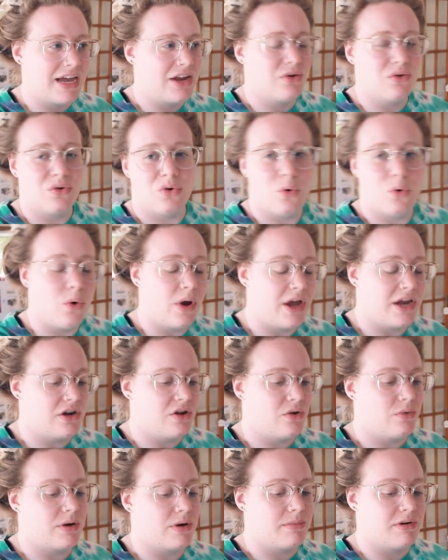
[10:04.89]
I don't quite
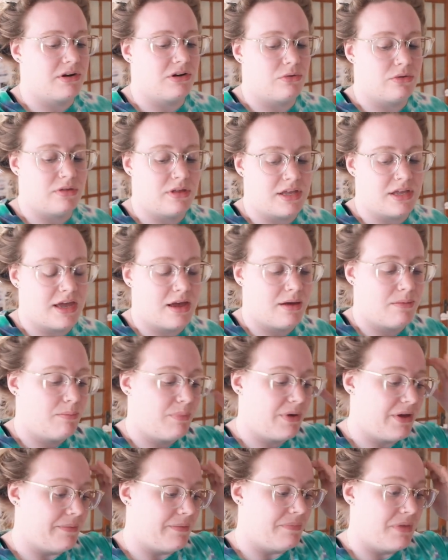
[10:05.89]
know what I'm gonna do with it yet,
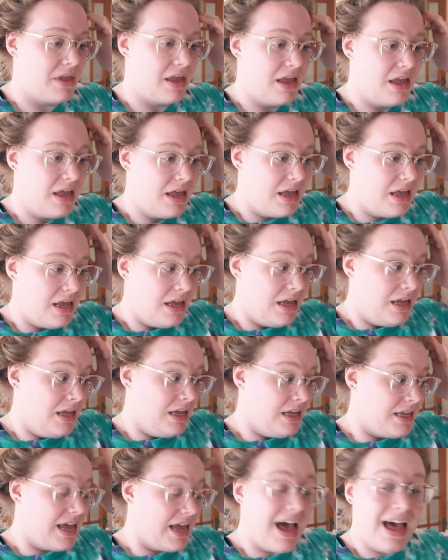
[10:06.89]
but
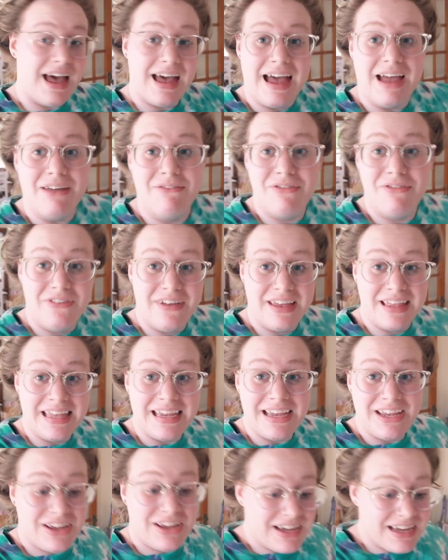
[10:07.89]
yeah, I'm
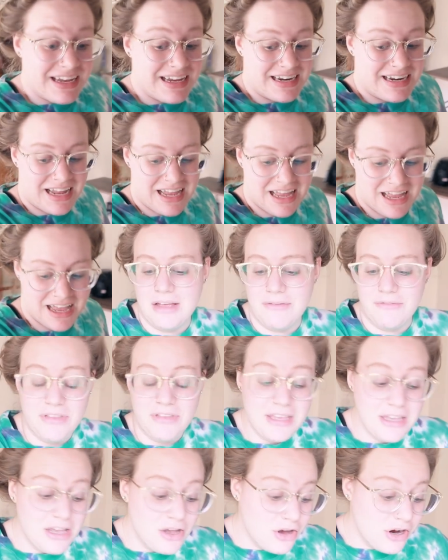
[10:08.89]
feeling good. I'm
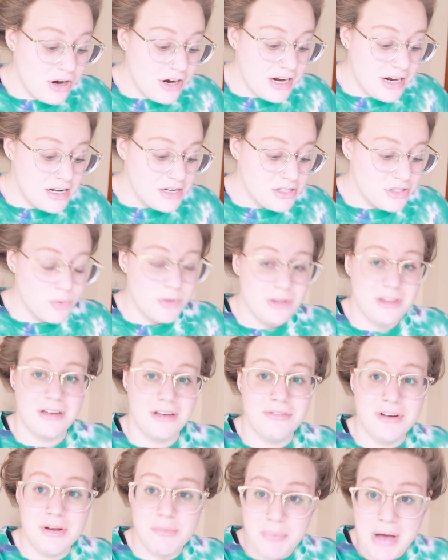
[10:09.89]
feeling encouraged with
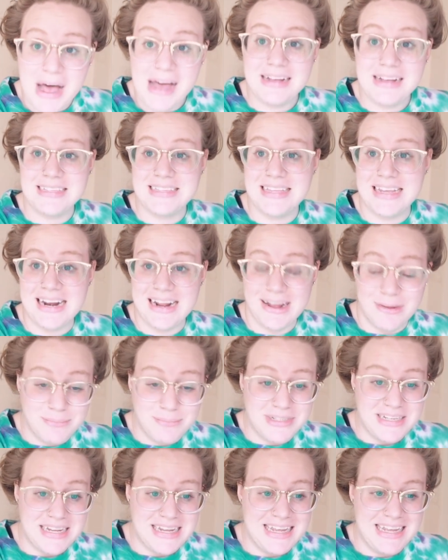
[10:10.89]
every box that I
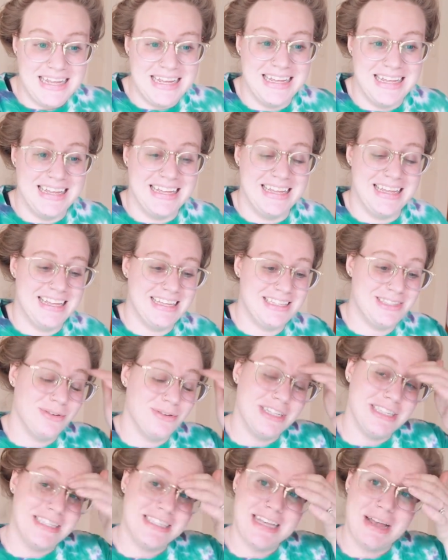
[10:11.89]
empty. It's
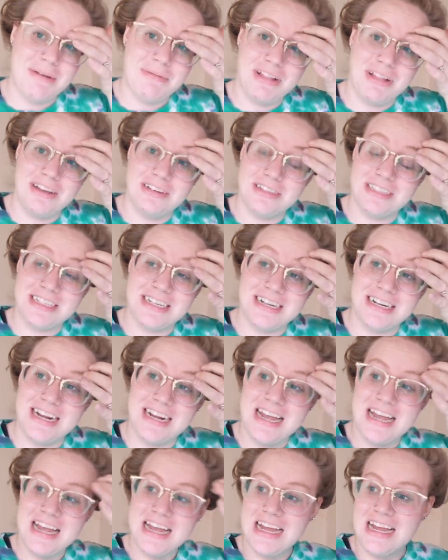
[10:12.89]
one step closer
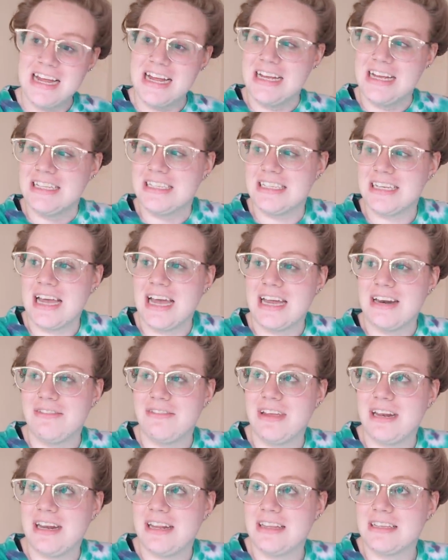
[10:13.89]
to kind
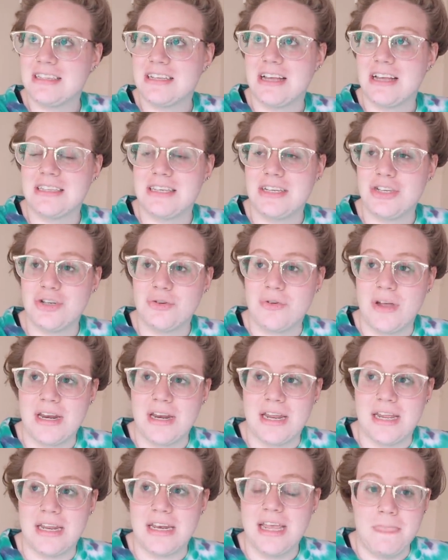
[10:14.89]
of getting this all
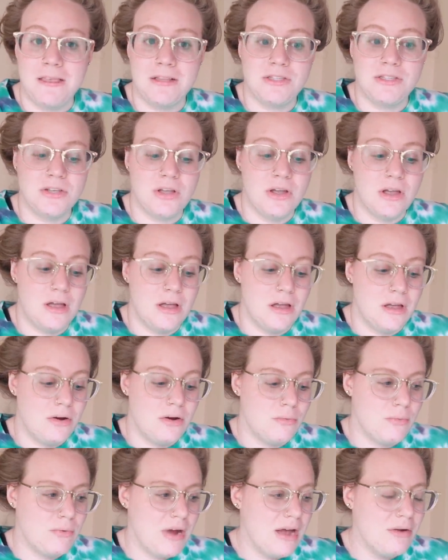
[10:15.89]
situated. It's
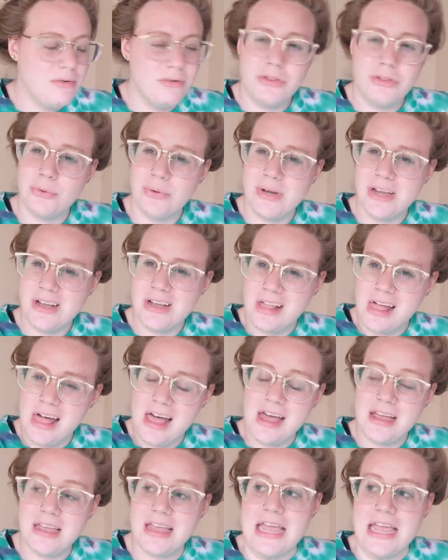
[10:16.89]
around 3
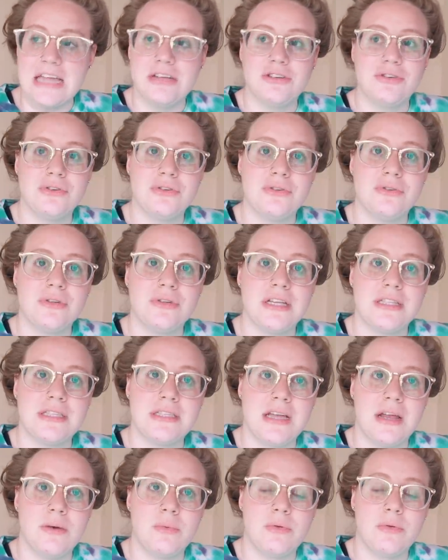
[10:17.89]
o'clock. Andrew gets
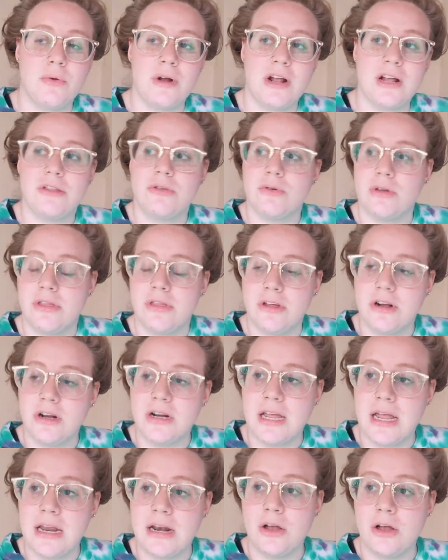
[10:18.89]
done with work at
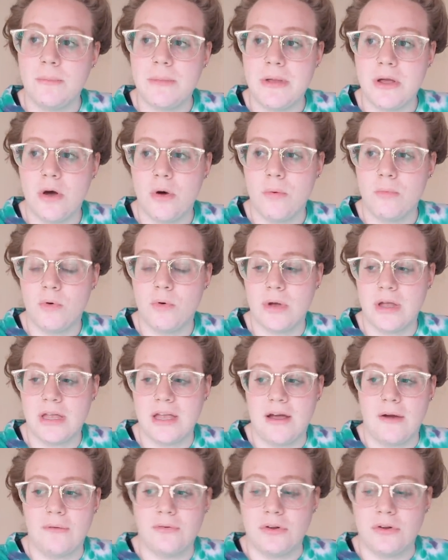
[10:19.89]
3:30 and he'll be home quick
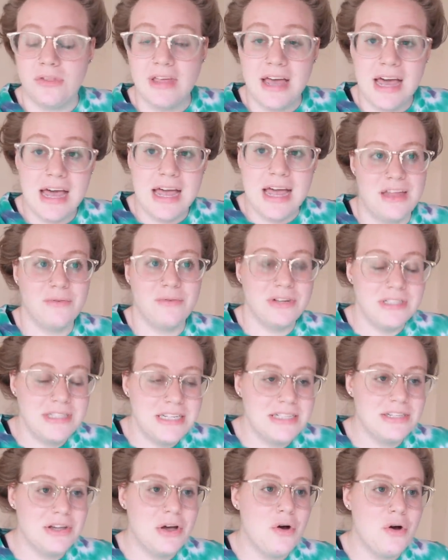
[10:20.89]
after that. And once
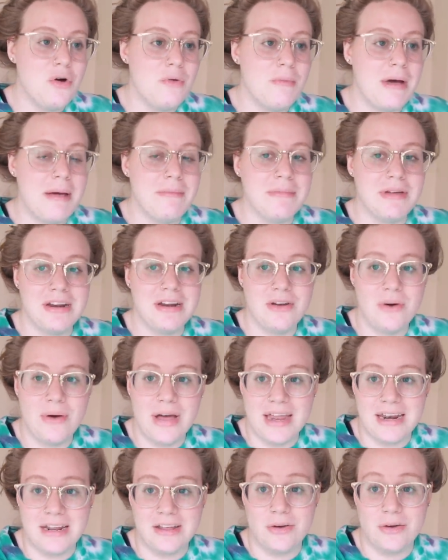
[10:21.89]
he's home, I'm gonna go
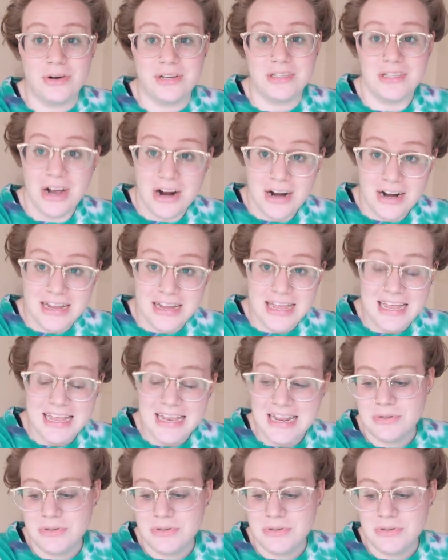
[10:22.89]
ahead and go to Target.